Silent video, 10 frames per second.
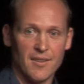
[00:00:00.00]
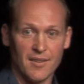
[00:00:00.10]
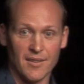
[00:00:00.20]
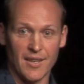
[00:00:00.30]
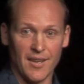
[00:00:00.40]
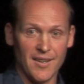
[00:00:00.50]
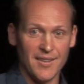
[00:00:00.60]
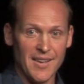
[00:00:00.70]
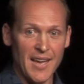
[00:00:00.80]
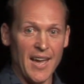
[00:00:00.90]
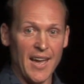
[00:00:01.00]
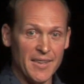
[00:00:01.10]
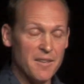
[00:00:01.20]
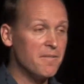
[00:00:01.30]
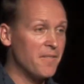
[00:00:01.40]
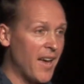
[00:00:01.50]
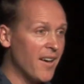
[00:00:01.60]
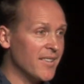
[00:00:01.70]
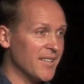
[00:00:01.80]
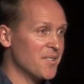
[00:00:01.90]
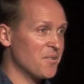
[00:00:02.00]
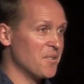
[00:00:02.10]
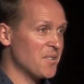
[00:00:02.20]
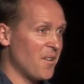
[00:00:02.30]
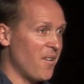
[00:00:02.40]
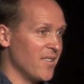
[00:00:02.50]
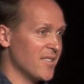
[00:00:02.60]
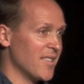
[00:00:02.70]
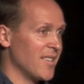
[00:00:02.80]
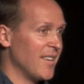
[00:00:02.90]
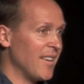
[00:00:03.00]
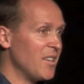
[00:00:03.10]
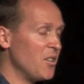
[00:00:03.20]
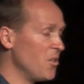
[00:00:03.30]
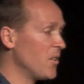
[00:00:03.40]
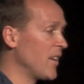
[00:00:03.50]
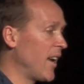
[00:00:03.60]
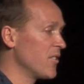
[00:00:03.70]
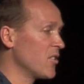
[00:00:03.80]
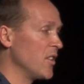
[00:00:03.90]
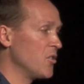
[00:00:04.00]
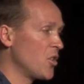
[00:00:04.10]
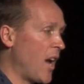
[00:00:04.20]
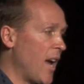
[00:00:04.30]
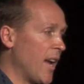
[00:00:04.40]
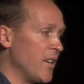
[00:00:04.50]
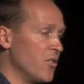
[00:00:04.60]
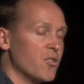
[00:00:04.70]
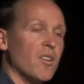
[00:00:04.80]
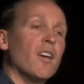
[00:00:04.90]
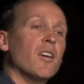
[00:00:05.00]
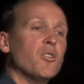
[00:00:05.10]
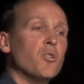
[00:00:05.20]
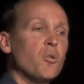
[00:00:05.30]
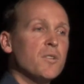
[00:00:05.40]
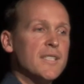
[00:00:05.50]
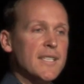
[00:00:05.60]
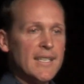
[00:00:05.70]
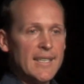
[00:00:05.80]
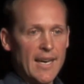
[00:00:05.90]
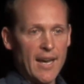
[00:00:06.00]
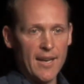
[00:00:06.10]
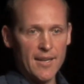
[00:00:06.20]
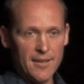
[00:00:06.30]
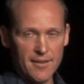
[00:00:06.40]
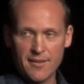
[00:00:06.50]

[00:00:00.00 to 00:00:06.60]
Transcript: Okay? And they've found this through science, that you can actually change your DNA